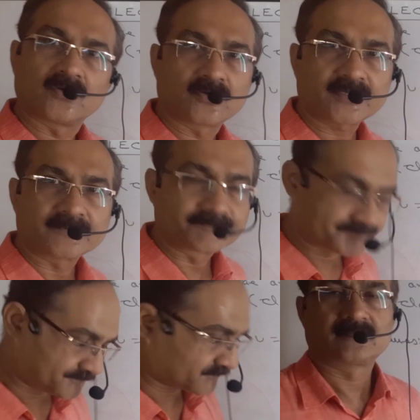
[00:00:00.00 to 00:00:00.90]
Okay.
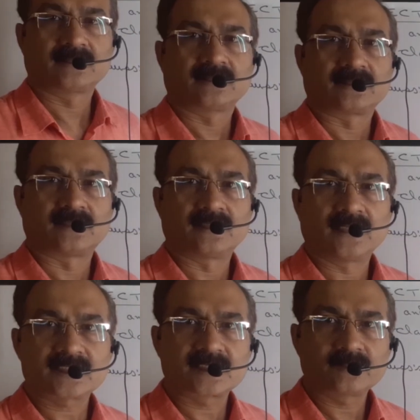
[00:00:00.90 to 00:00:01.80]
The
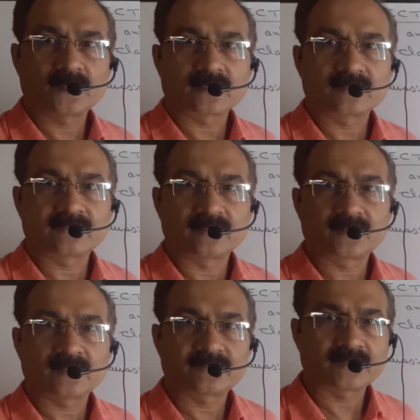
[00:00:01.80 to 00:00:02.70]
next important
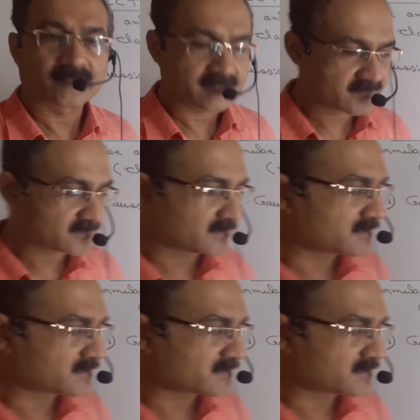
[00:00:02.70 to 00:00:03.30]
formula for us